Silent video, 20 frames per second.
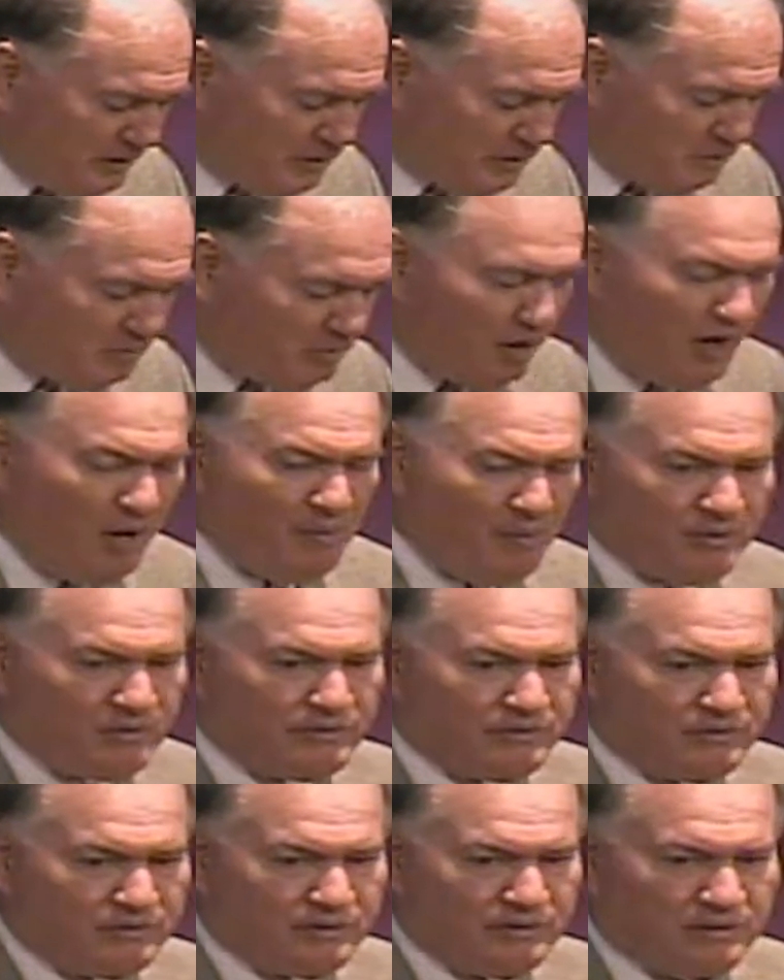promise.
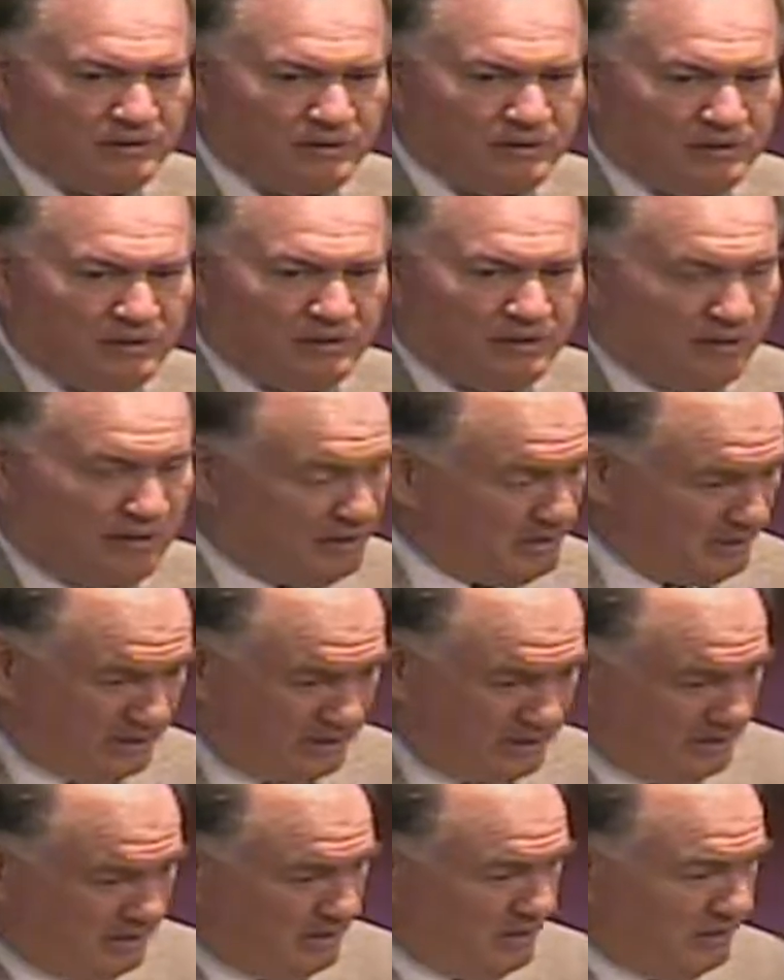
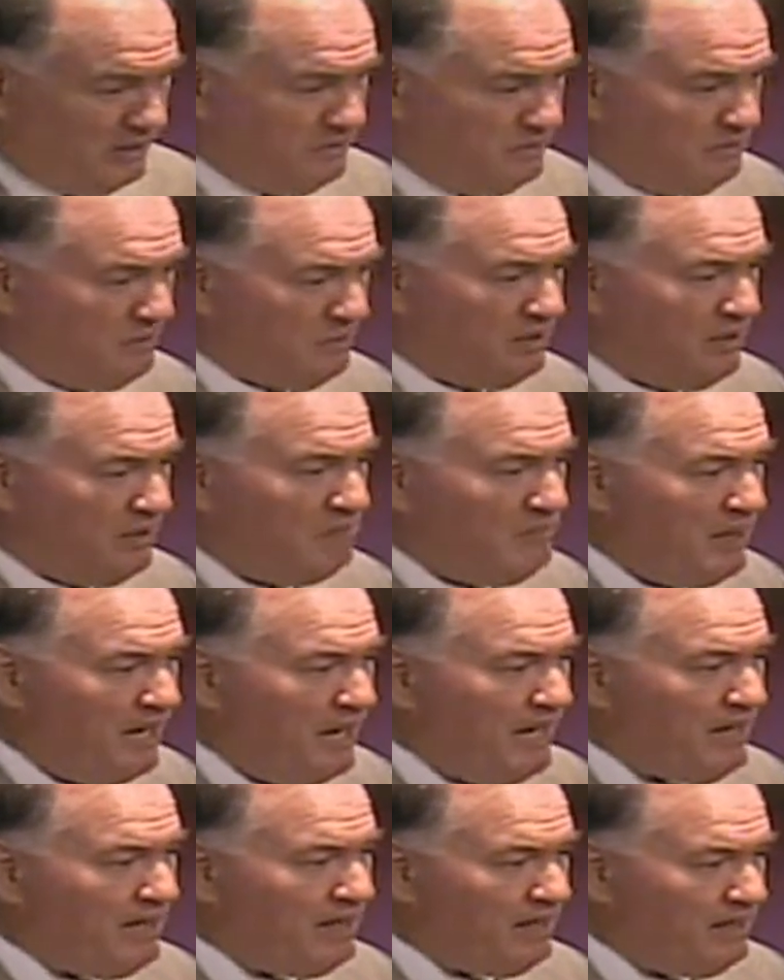He's going to come back.
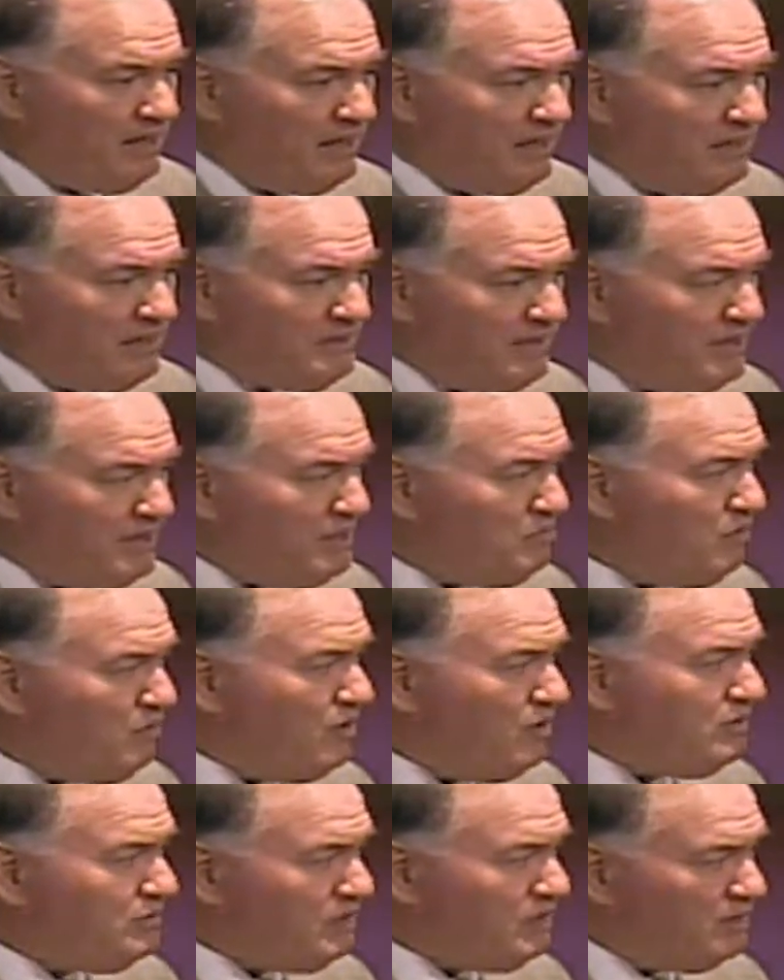He said he
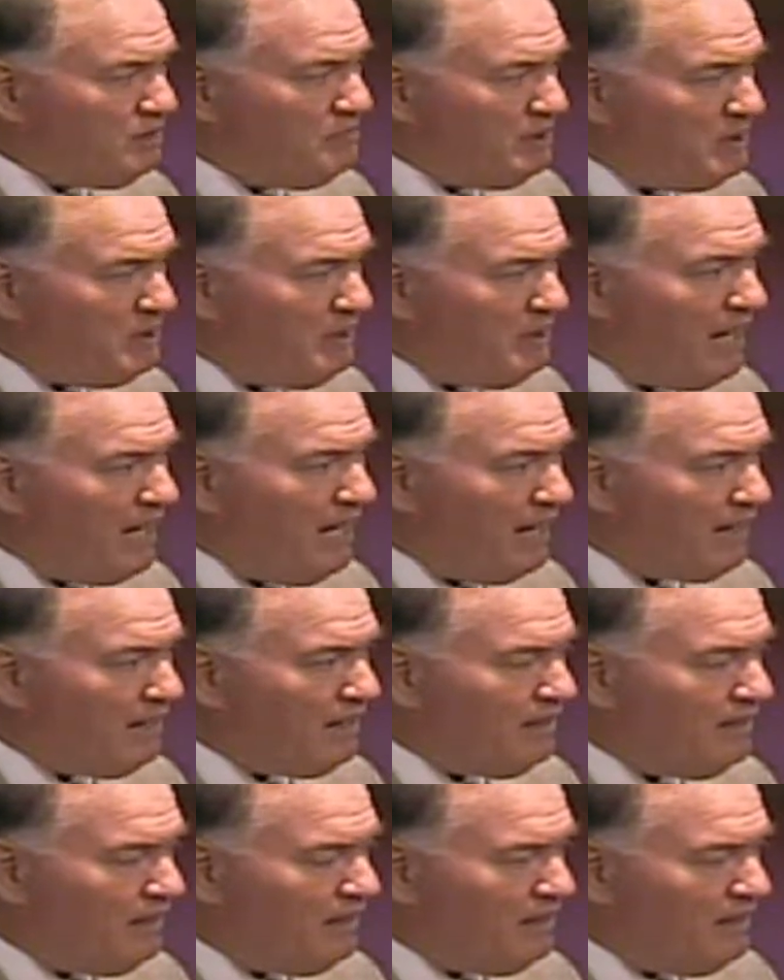was. He'll be back.
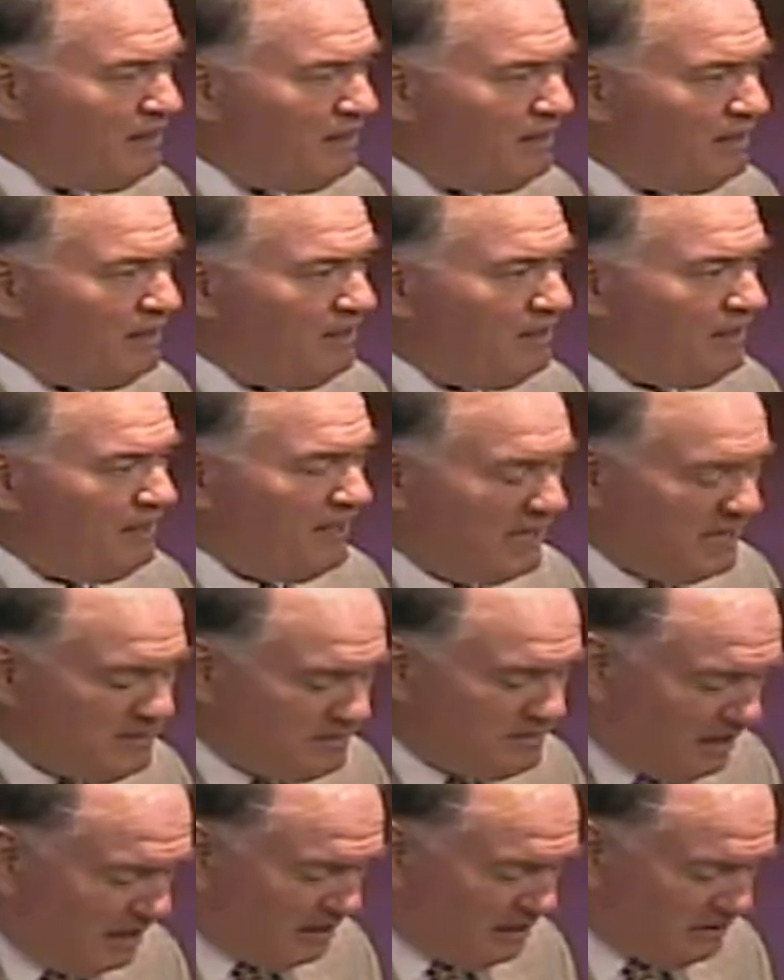He's
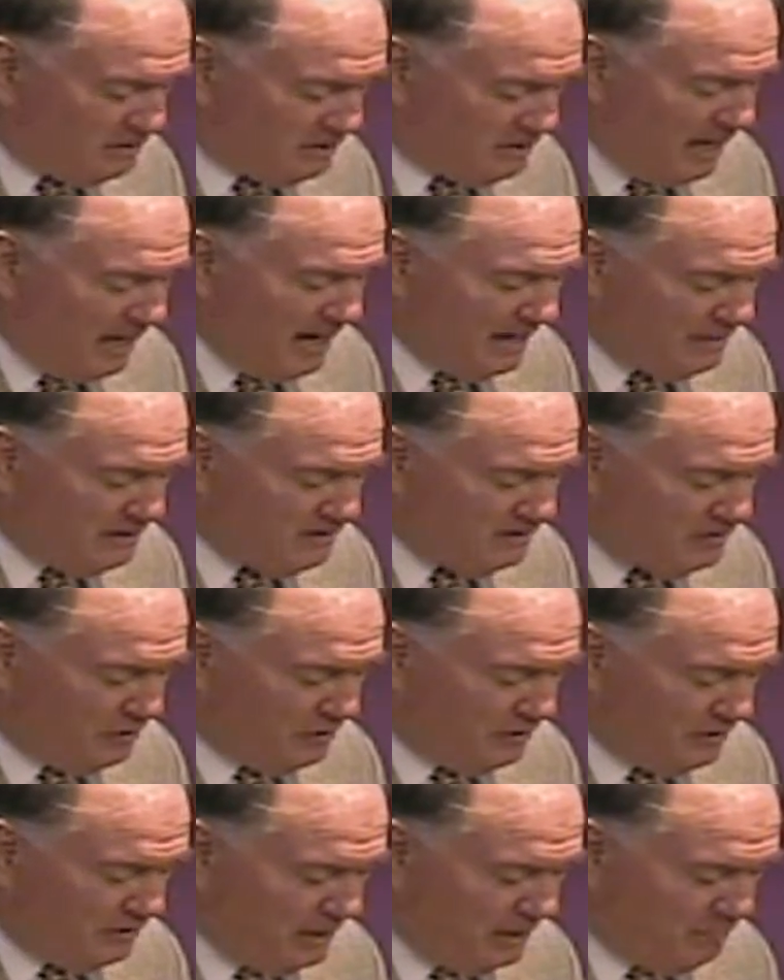not slack concerning
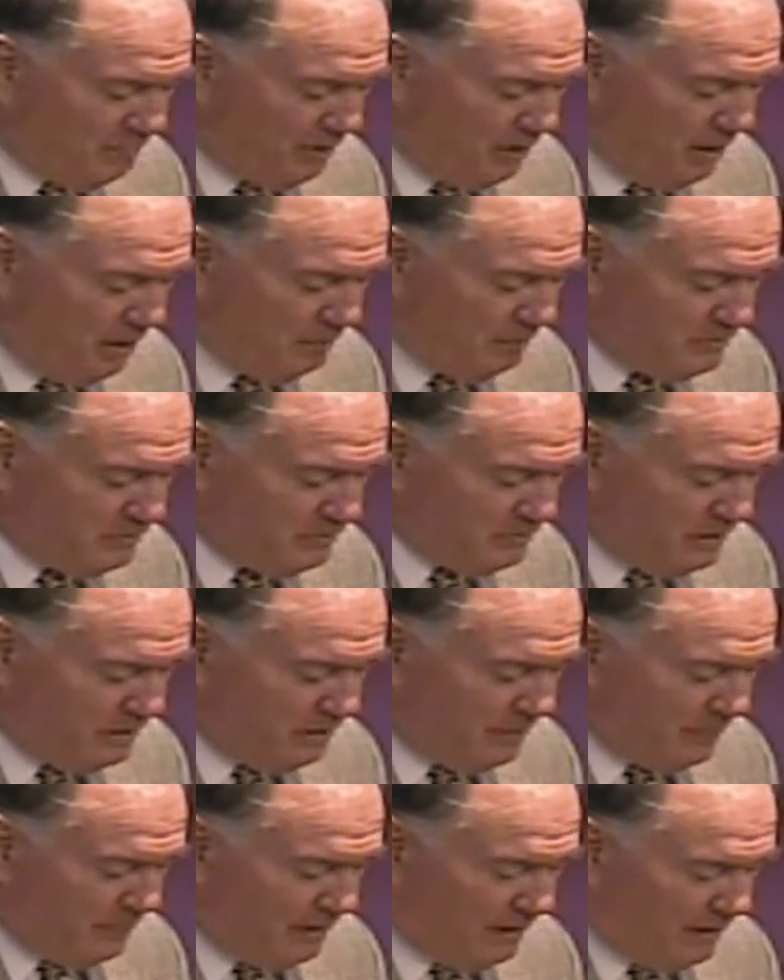that promise,
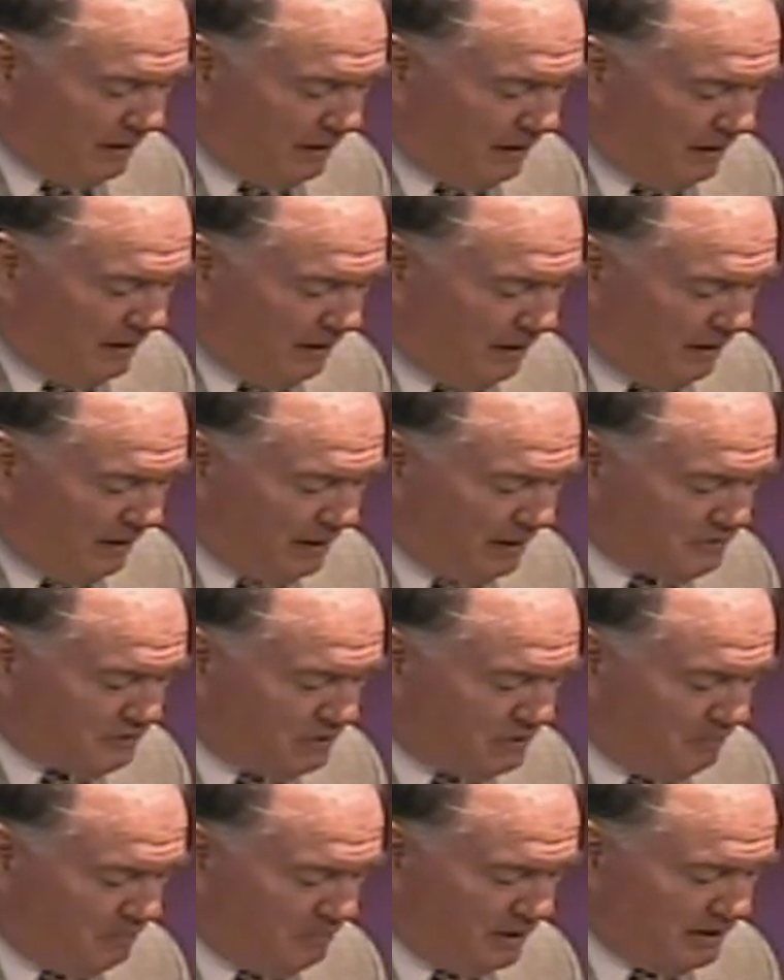uh, as
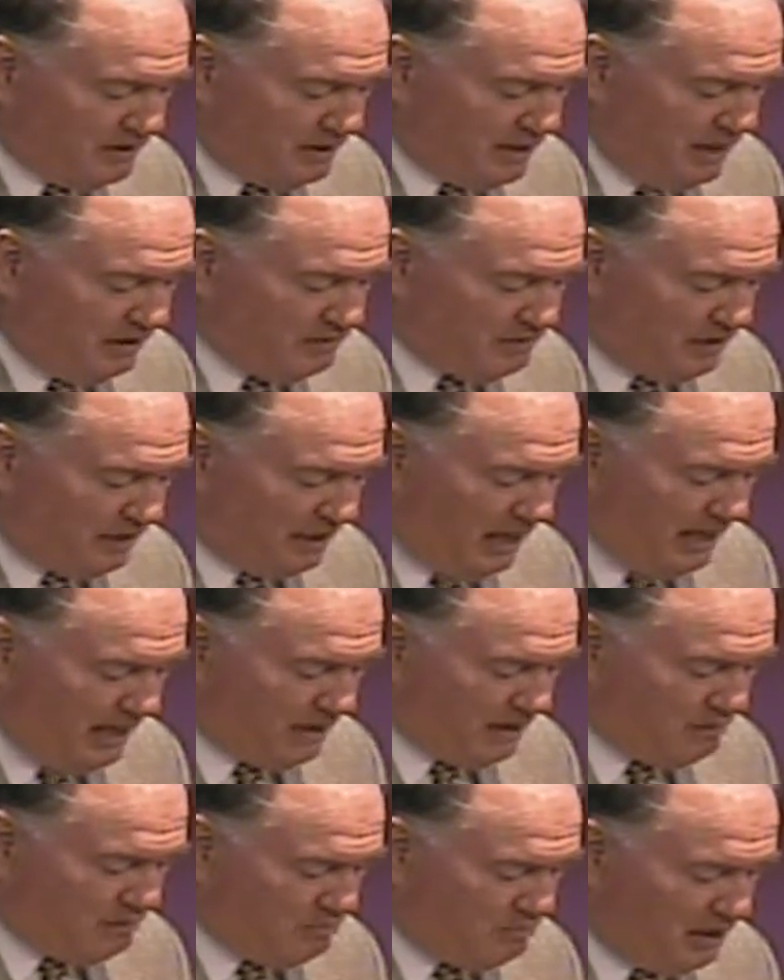some men count slackness,
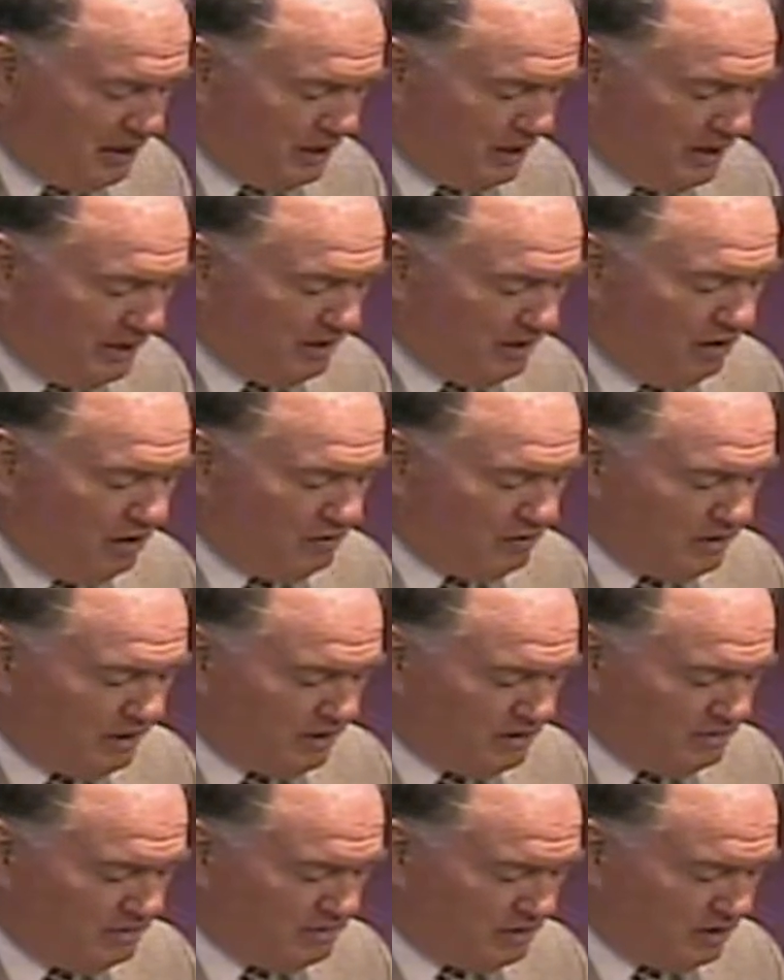but in long,
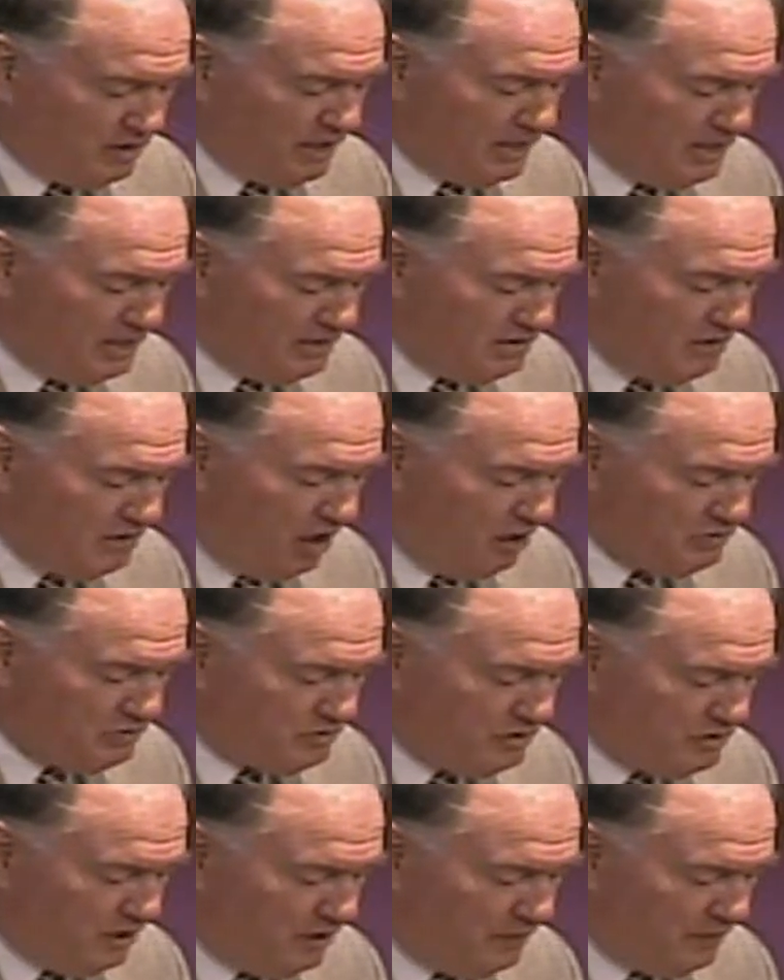is, is long
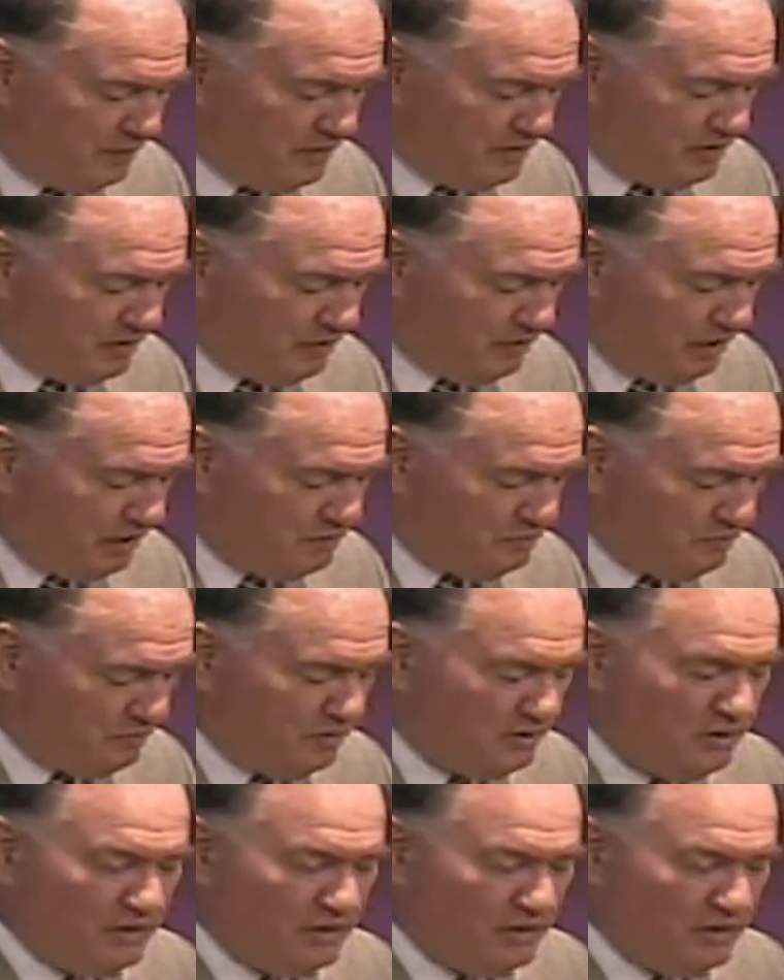suffering to usward,